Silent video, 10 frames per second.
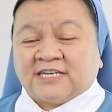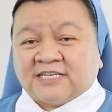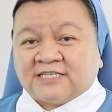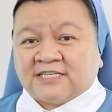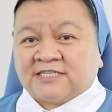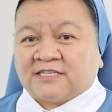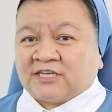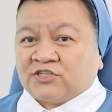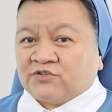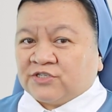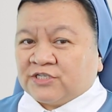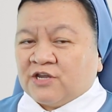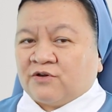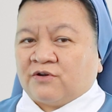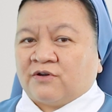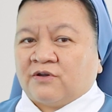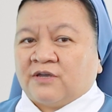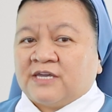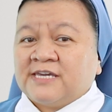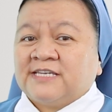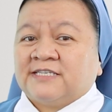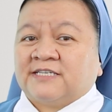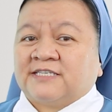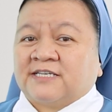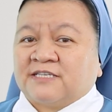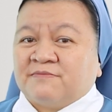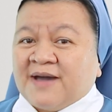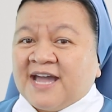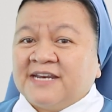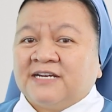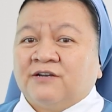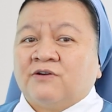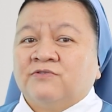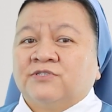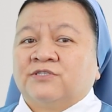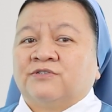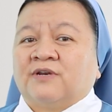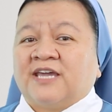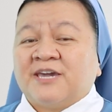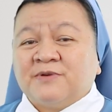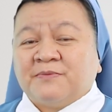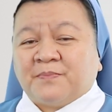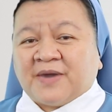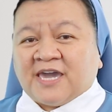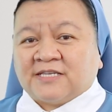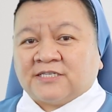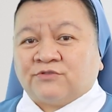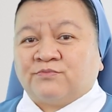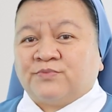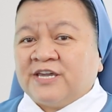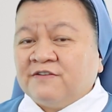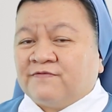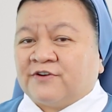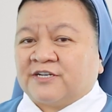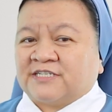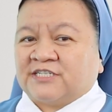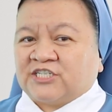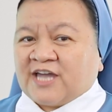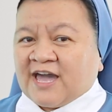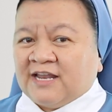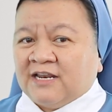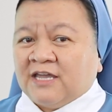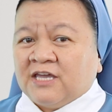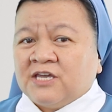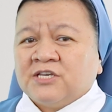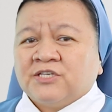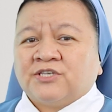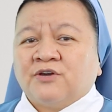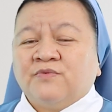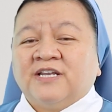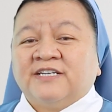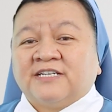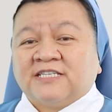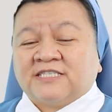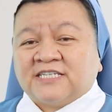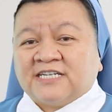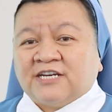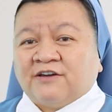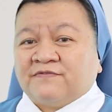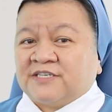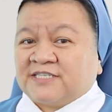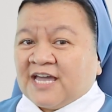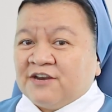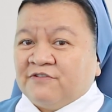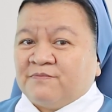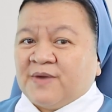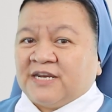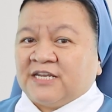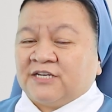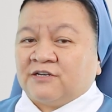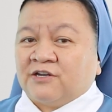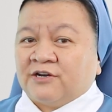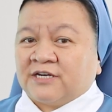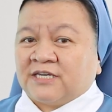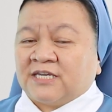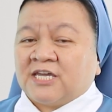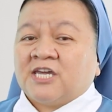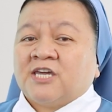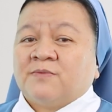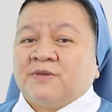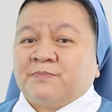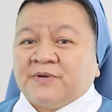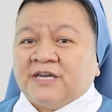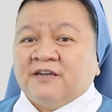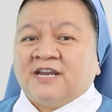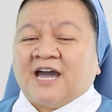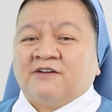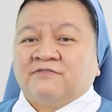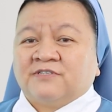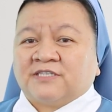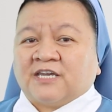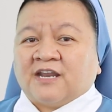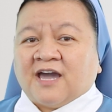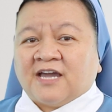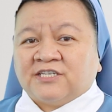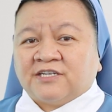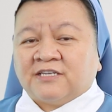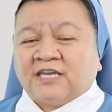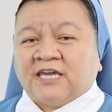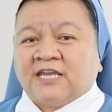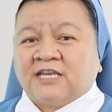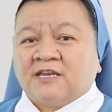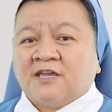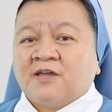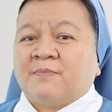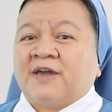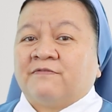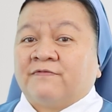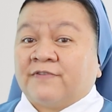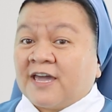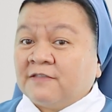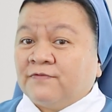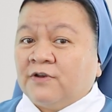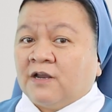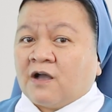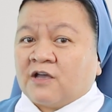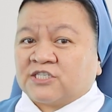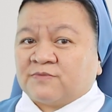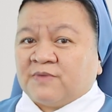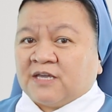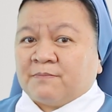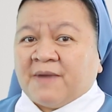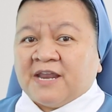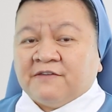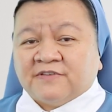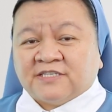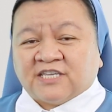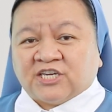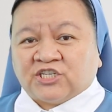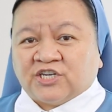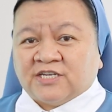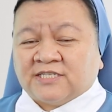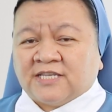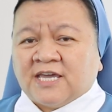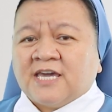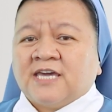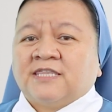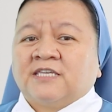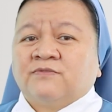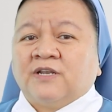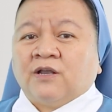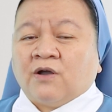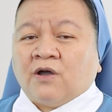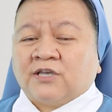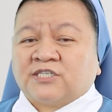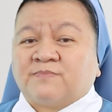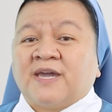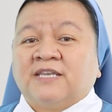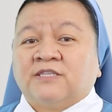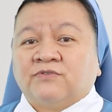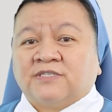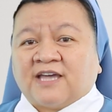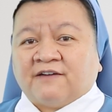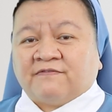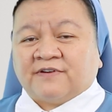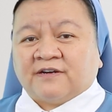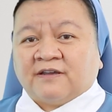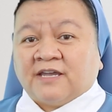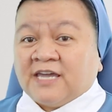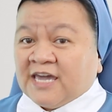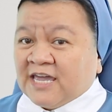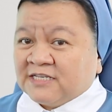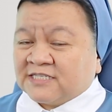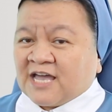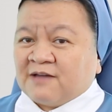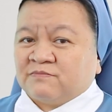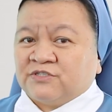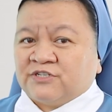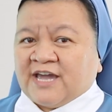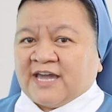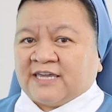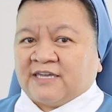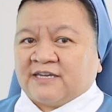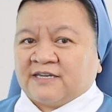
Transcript: This is nature's law. Just as a mother goes through labor pains to bring forth her child, so will the return of the Son of Man in glory be pre announced and ushered in by frightful cosmic manifestations that will cause many to suffer and some to die.